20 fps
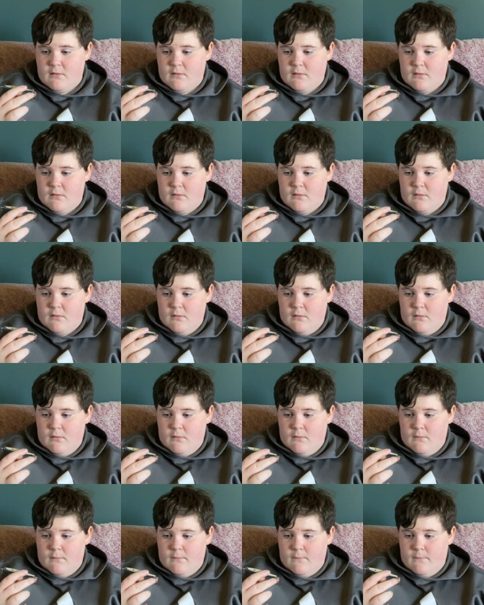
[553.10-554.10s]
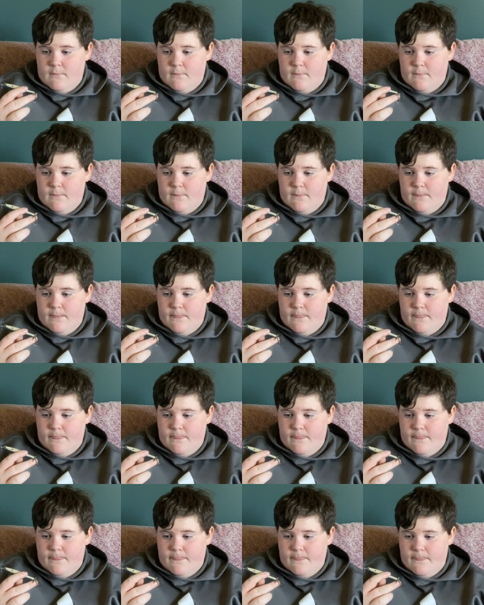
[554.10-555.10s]

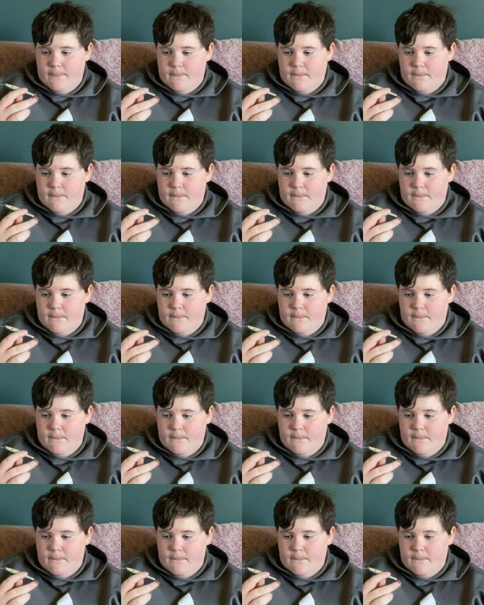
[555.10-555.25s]
No one is speaking in this clip.